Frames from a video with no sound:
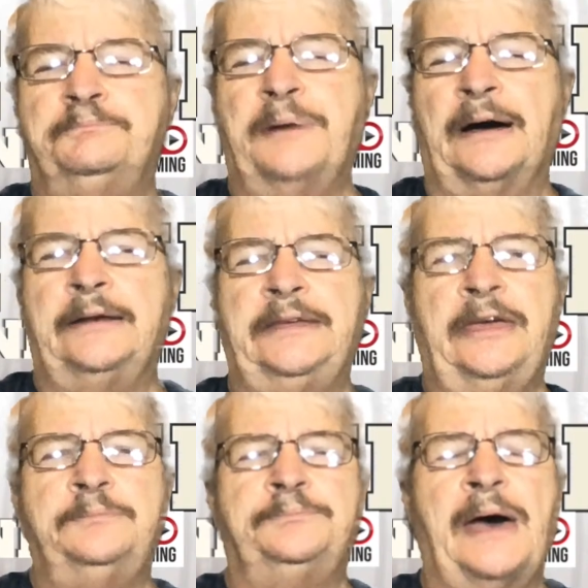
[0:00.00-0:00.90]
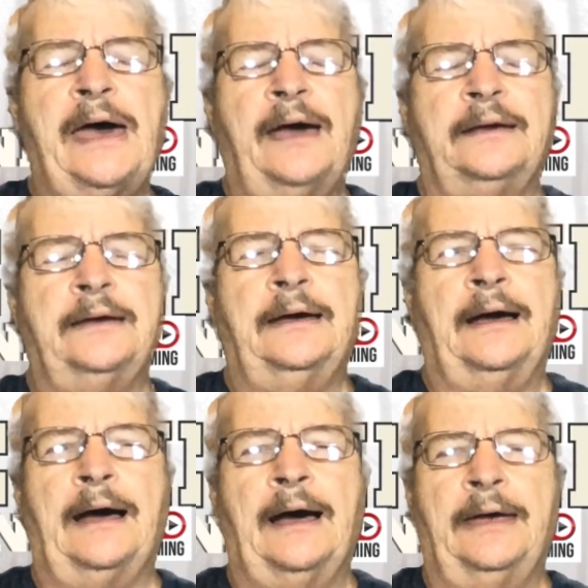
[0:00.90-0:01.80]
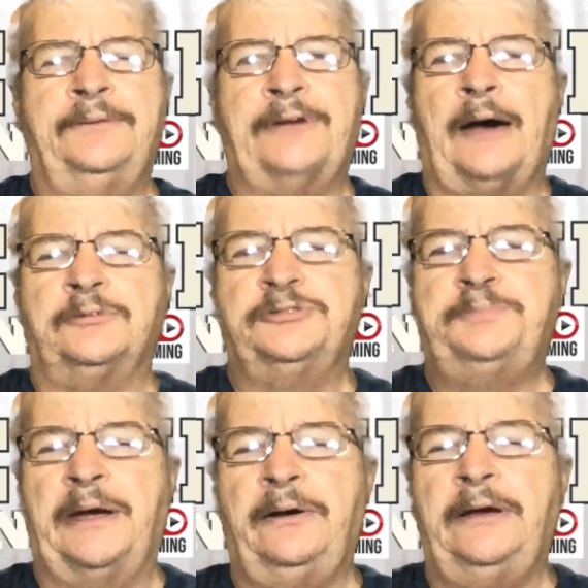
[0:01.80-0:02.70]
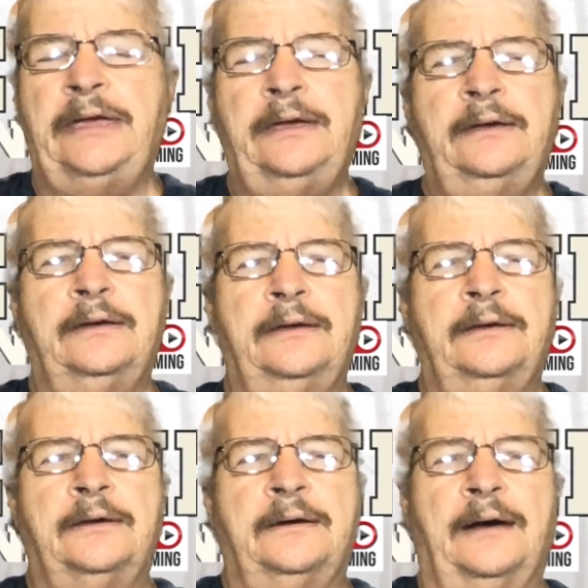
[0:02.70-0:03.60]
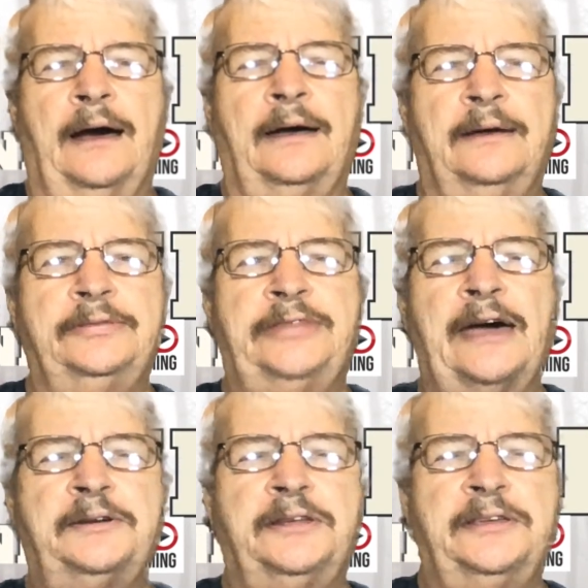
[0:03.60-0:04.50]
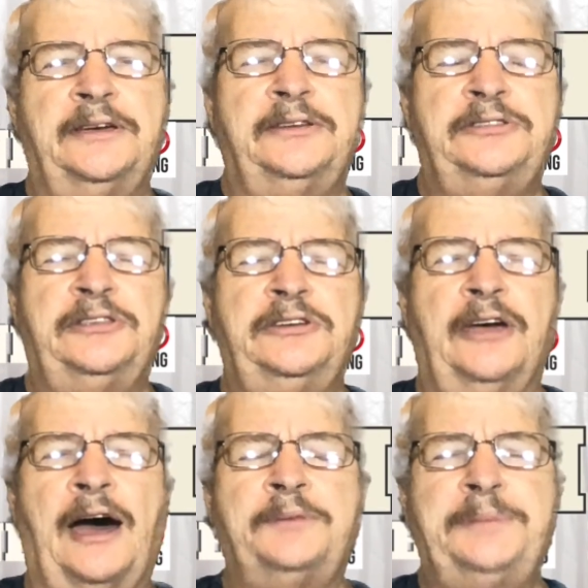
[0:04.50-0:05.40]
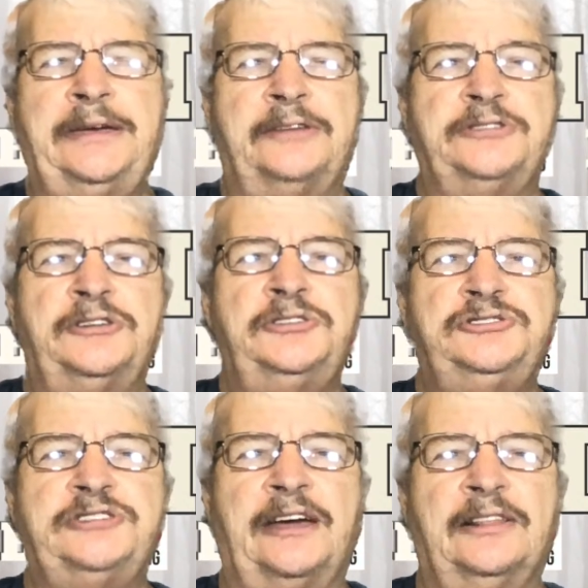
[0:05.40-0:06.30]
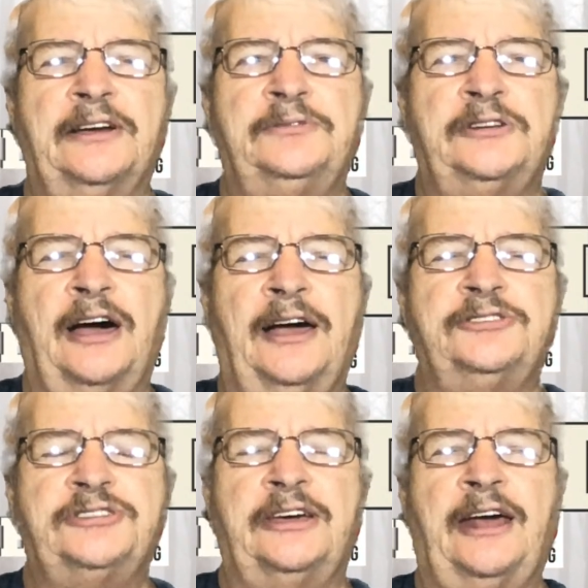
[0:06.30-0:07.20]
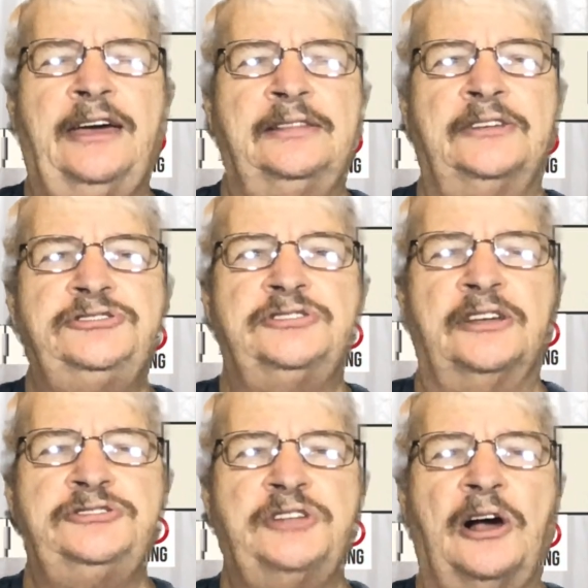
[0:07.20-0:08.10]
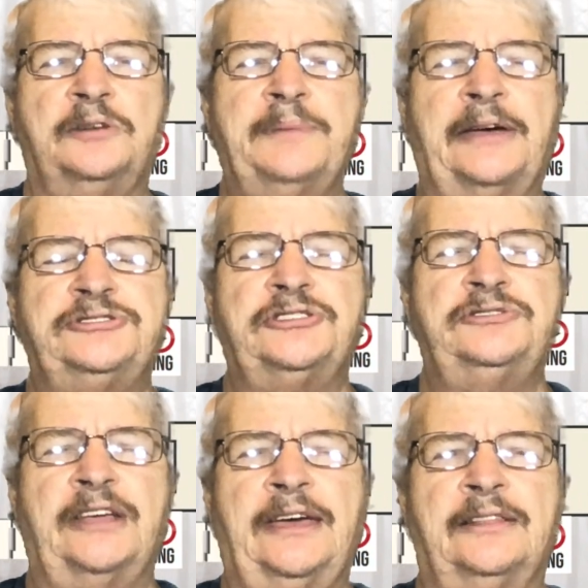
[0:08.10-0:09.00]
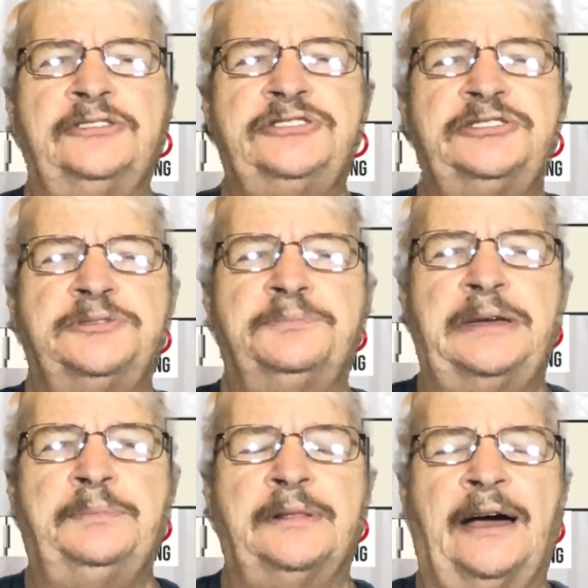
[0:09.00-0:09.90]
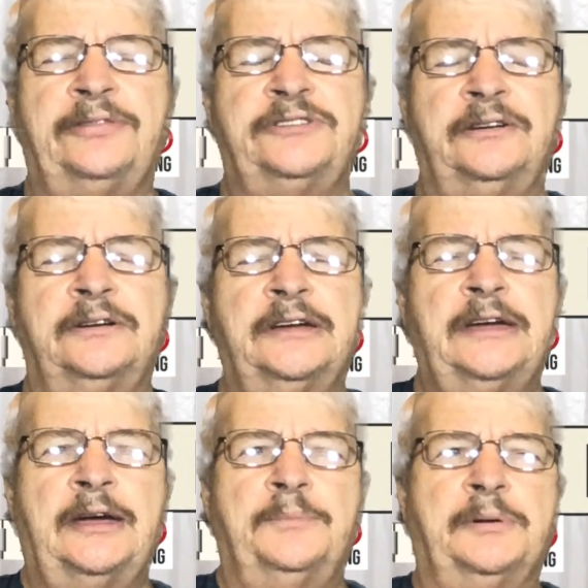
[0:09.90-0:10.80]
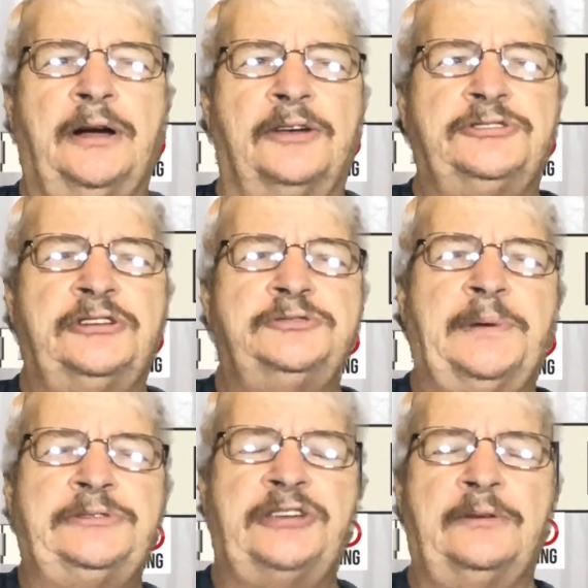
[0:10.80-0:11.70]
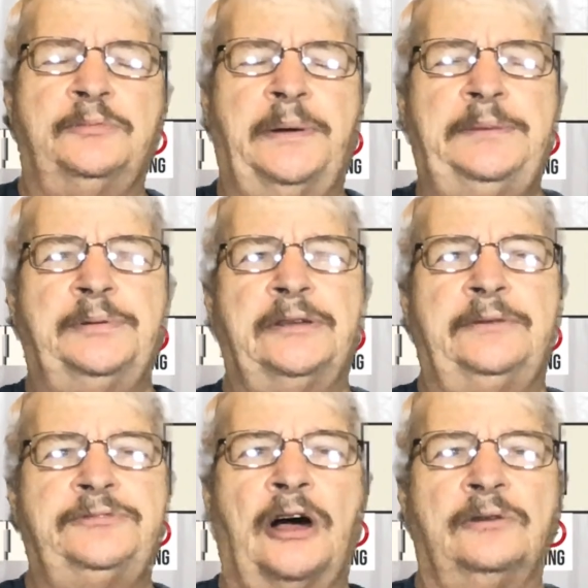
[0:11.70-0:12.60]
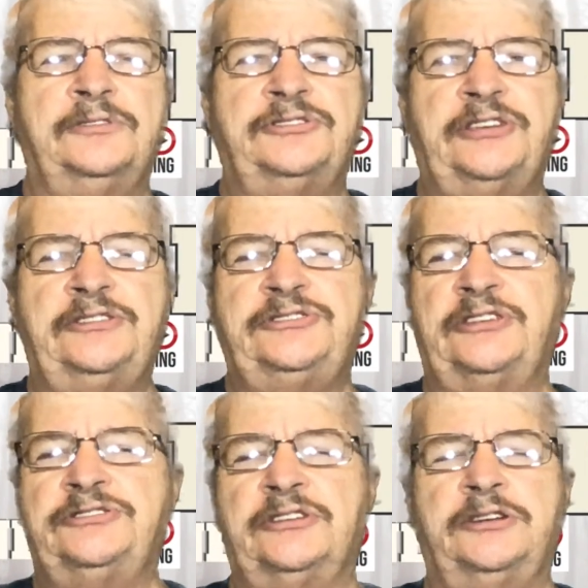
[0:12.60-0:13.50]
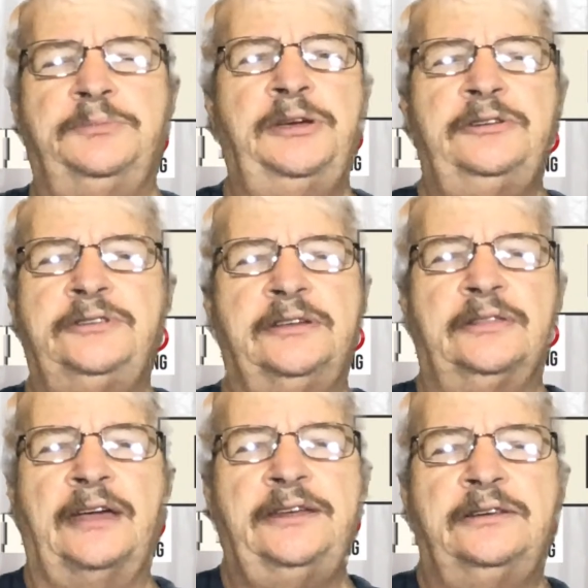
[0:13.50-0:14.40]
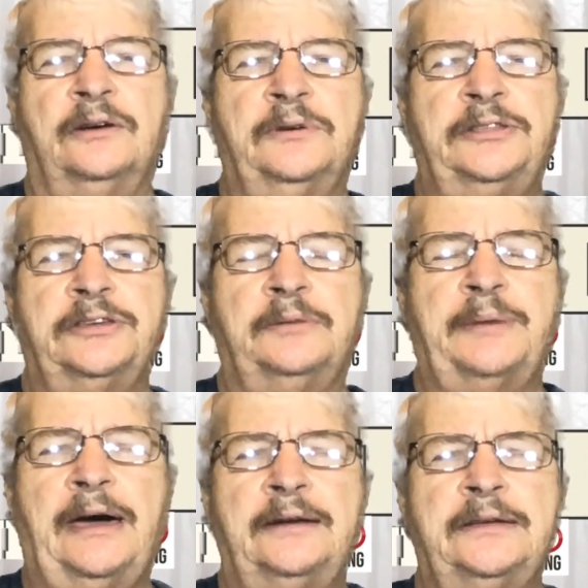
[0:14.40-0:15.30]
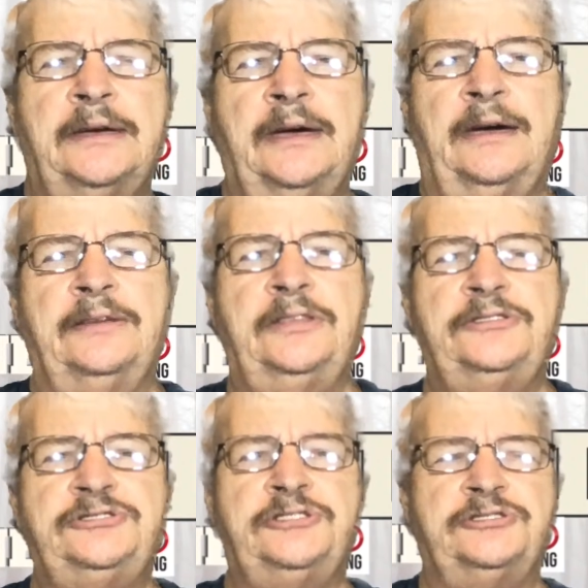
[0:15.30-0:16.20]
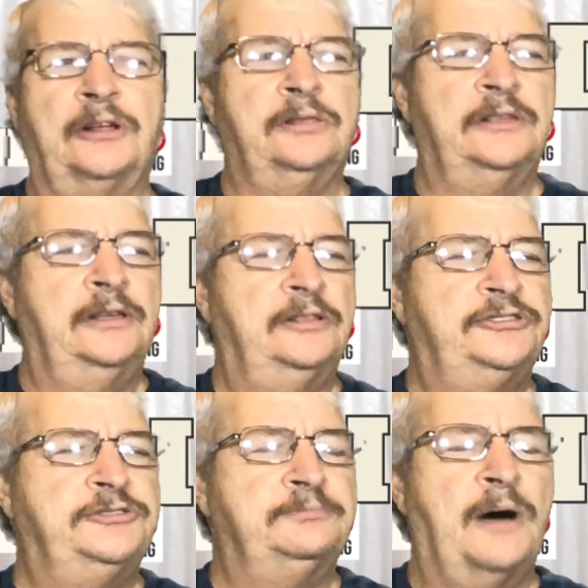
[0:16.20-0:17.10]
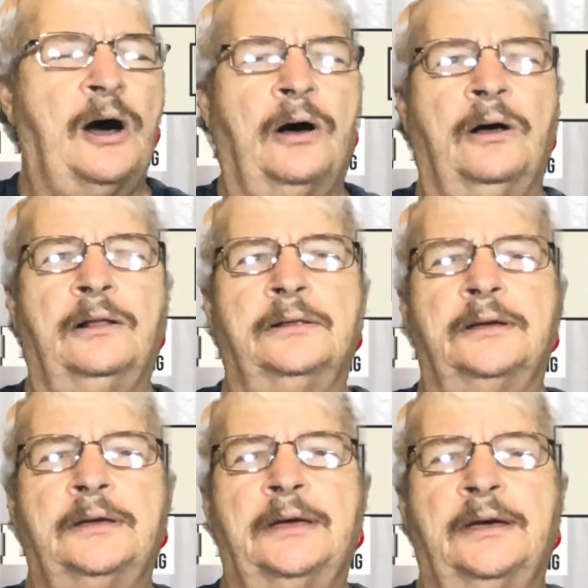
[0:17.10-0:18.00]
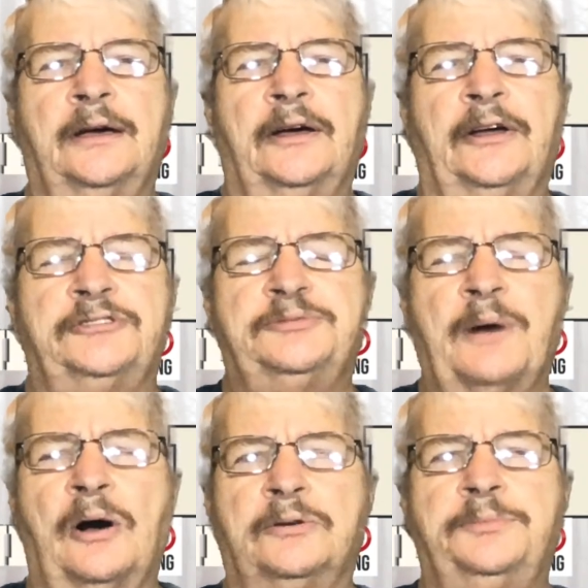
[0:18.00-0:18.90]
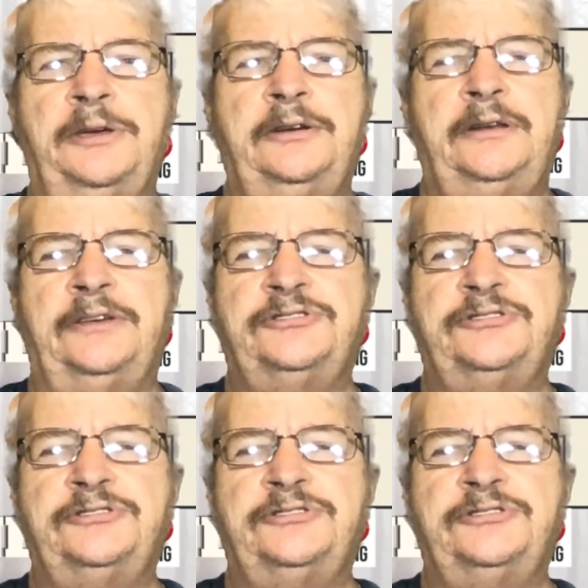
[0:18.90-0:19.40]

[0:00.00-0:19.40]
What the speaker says: But getting back, if I was Barry, that I'd be at the news channel every night saying, "Hey, let's talk about Suzanne. Let's get some people out there," because there's been several people that have talked to citizens and community and they didn't know anything about it. And this is just a little small community.